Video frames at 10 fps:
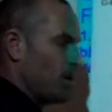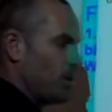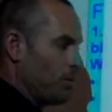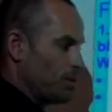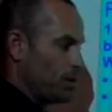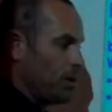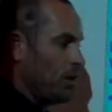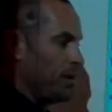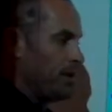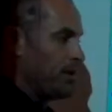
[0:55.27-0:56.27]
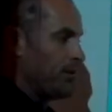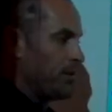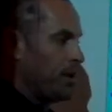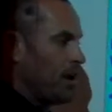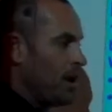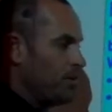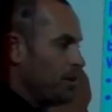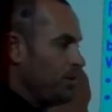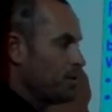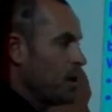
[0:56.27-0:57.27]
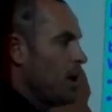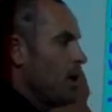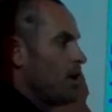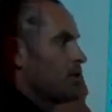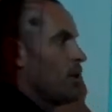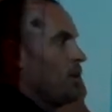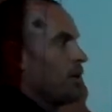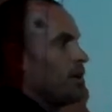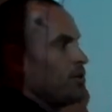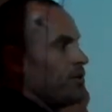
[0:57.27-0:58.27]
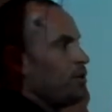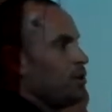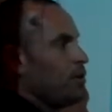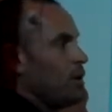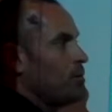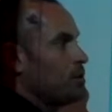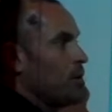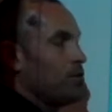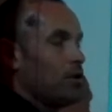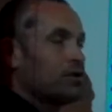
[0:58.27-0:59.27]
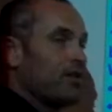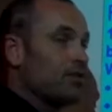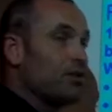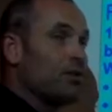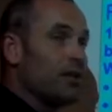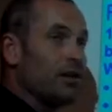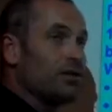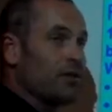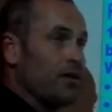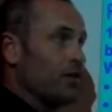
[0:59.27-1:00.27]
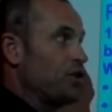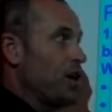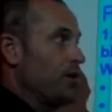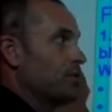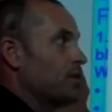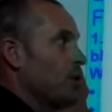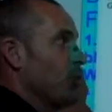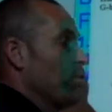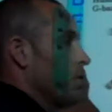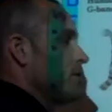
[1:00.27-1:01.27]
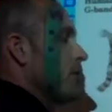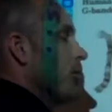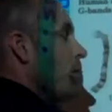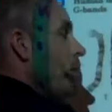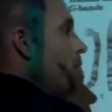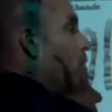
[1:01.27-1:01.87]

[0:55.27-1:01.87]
which are a little bit different than the autosomes. So because you have 2 chromosomes, you also have 2 alleles for every gene. So we'll say we'll go to